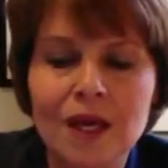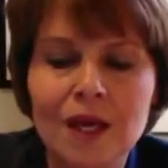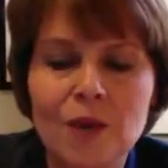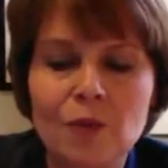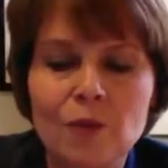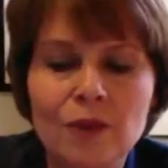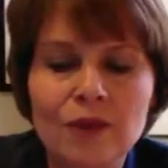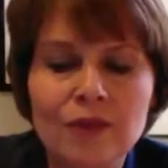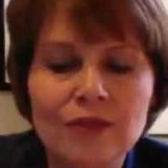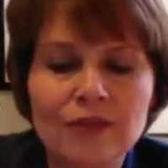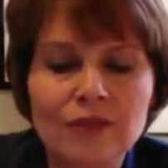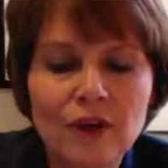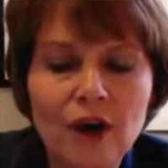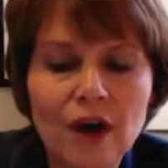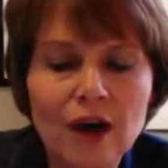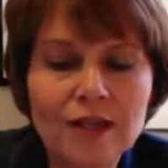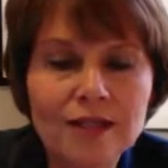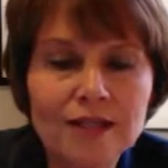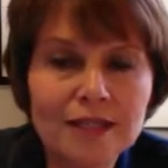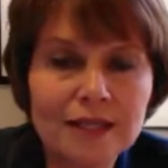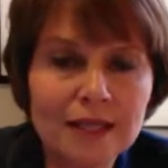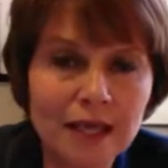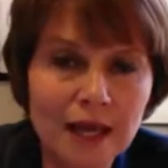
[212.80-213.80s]
When
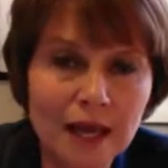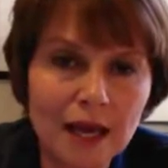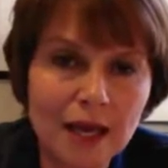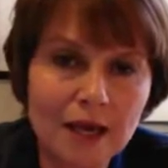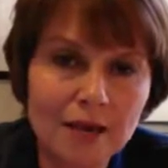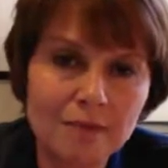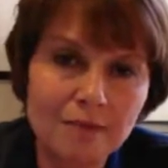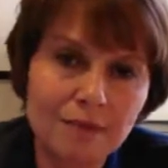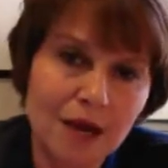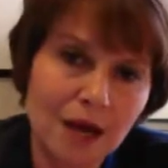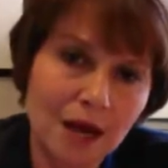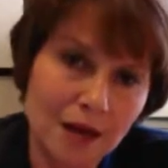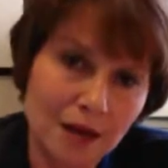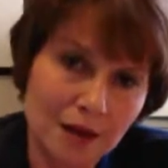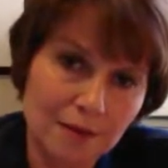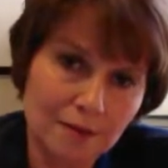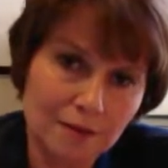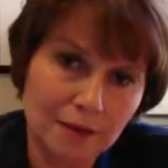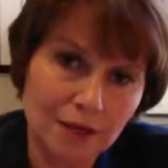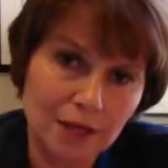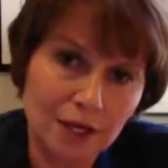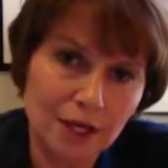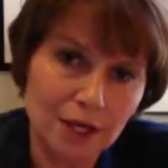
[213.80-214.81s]
thoughts come up,
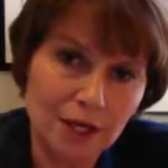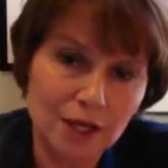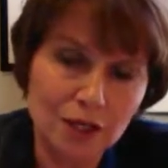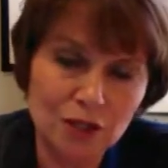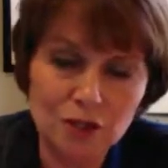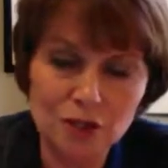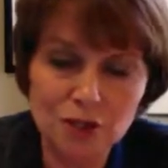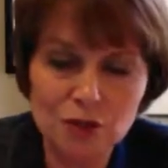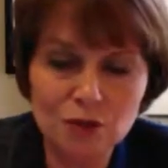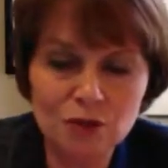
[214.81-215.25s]
do